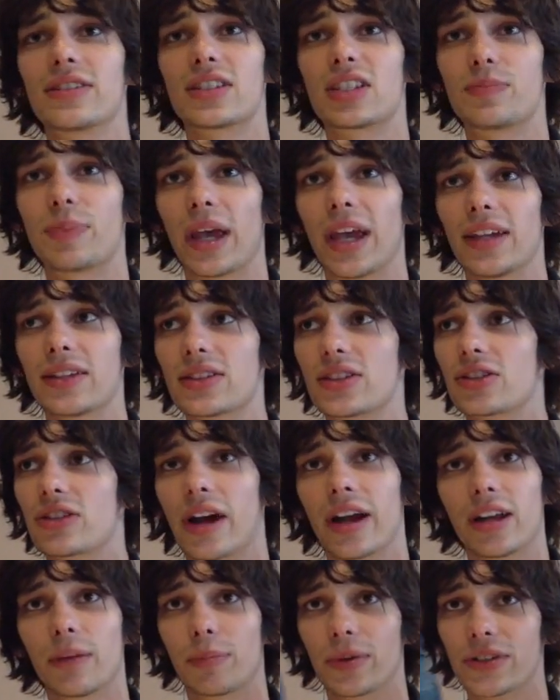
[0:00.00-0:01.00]
in space
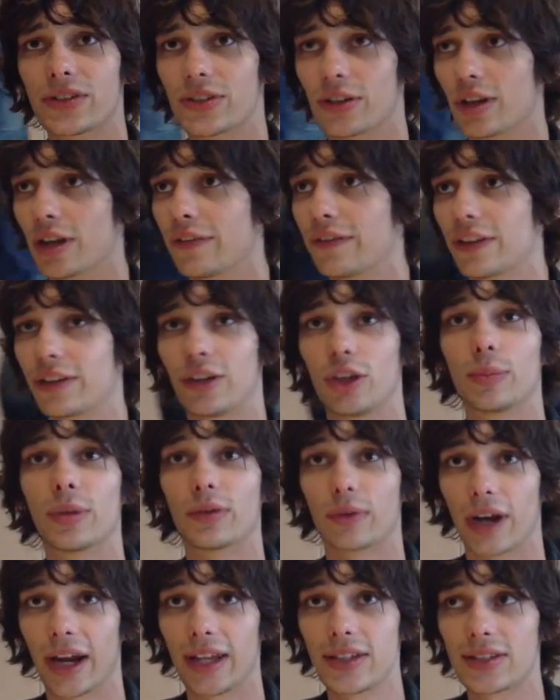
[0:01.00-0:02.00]
trying to preserve the
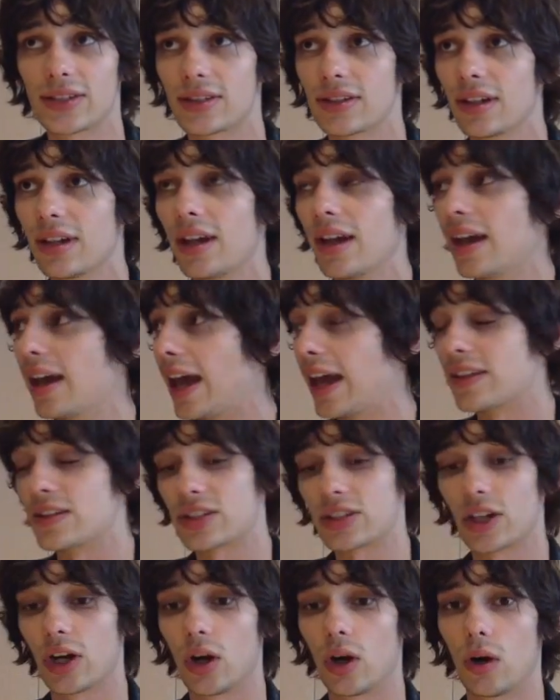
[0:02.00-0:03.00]
human race, and
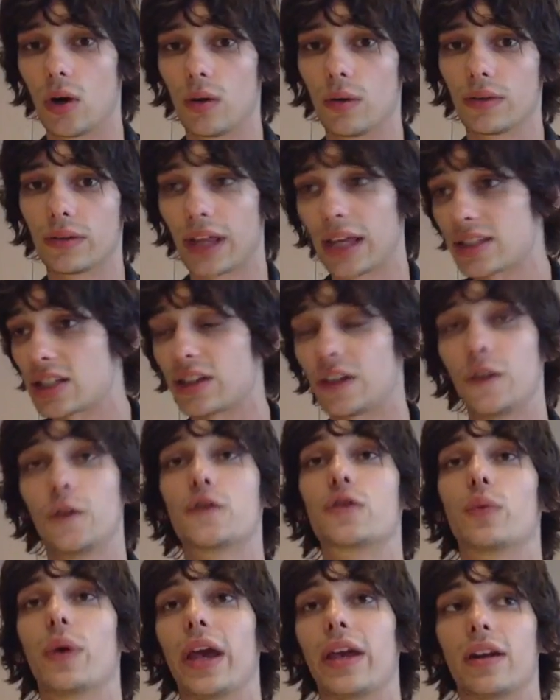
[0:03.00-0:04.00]
so that's a
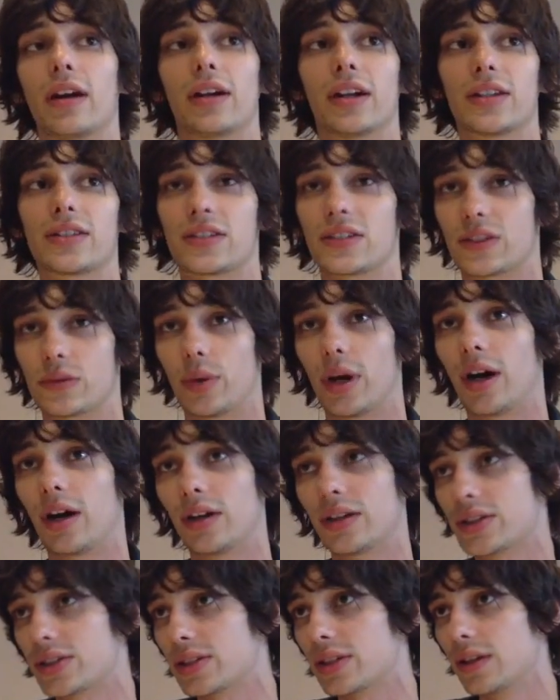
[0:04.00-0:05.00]
huge weight on us as well.